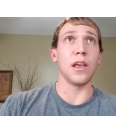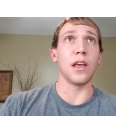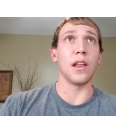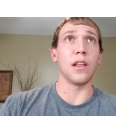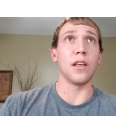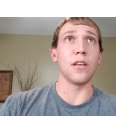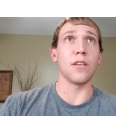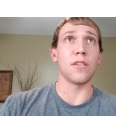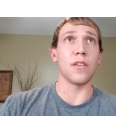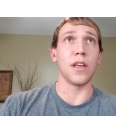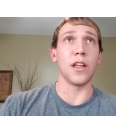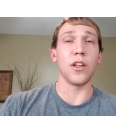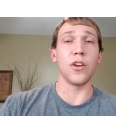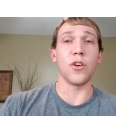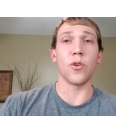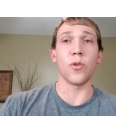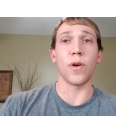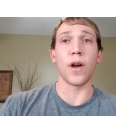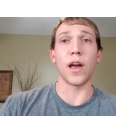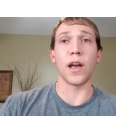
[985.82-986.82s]
it is
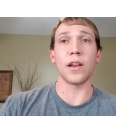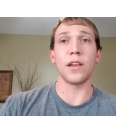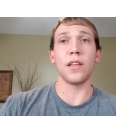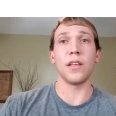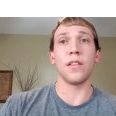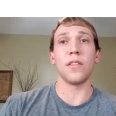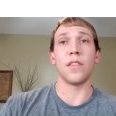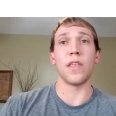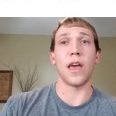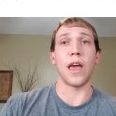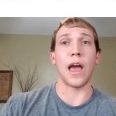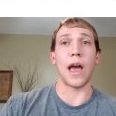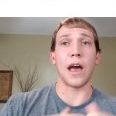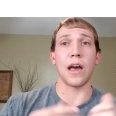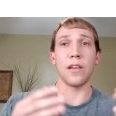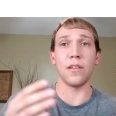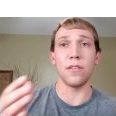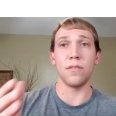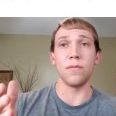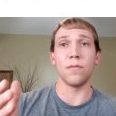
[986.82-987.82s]
incorrect. They
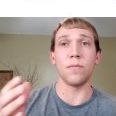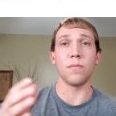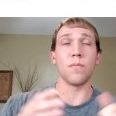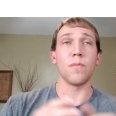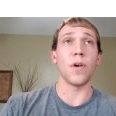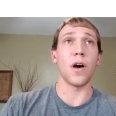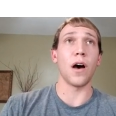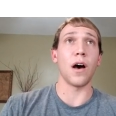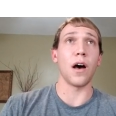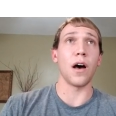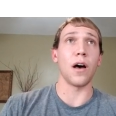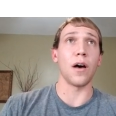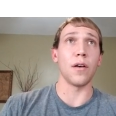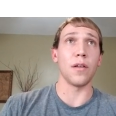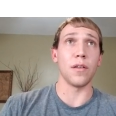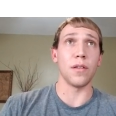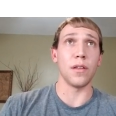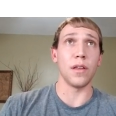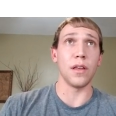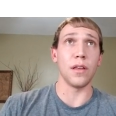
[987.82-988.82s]
add,
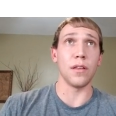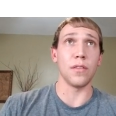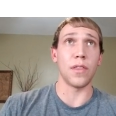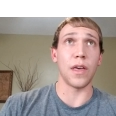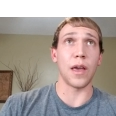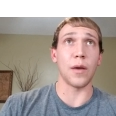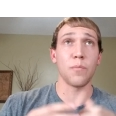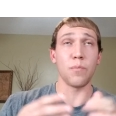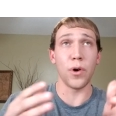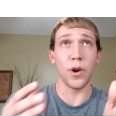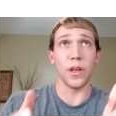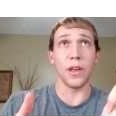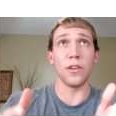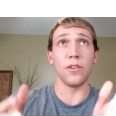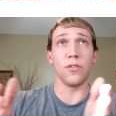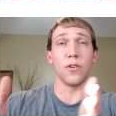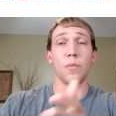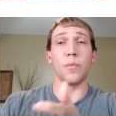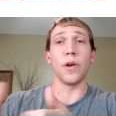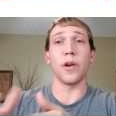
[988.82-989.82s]
they put it
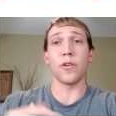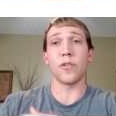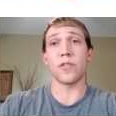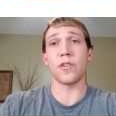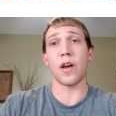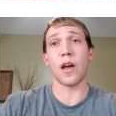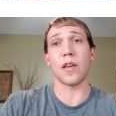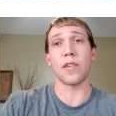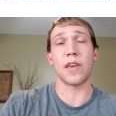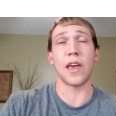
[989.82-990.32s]
into a bigger size